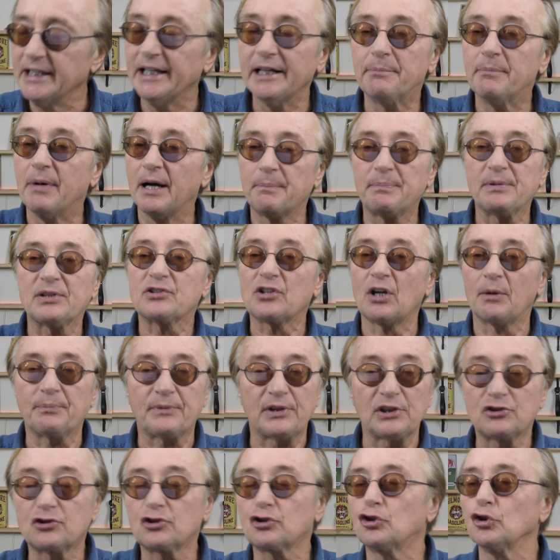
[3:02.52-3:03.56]
It might be
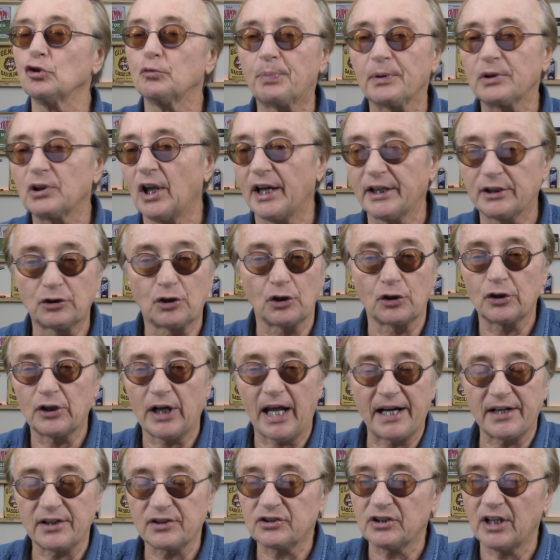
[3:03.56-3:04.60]
something stupid like dirt
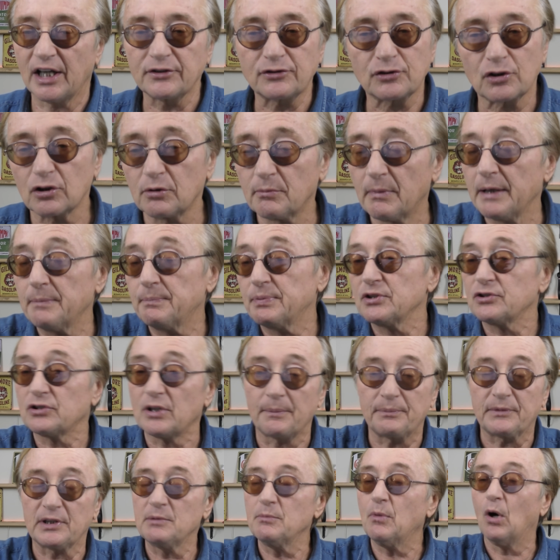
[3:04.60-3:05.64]
on a sensor. It might be
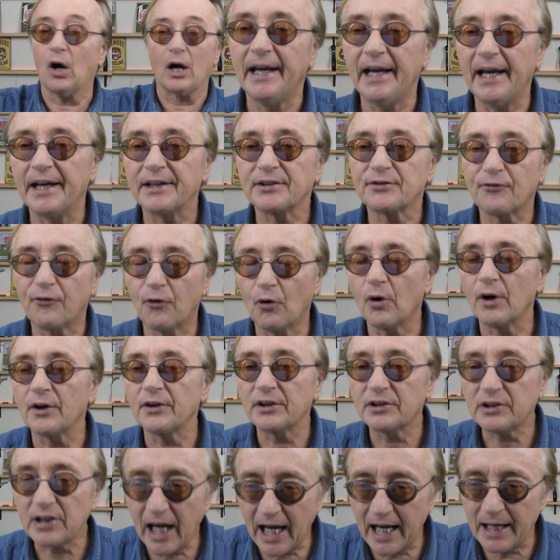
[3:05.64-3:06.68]
something more. As for
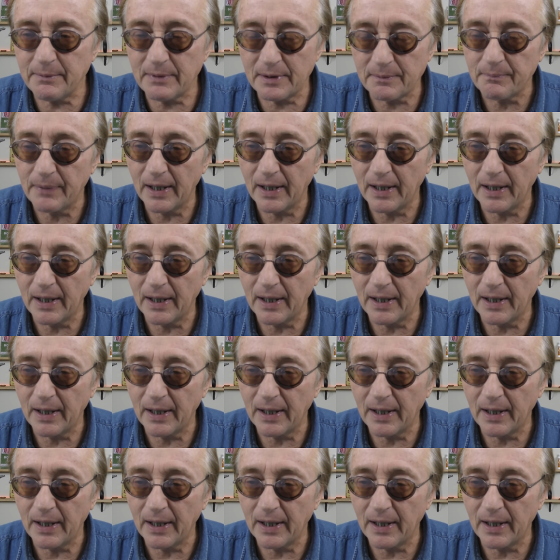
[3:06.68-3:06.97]
the timing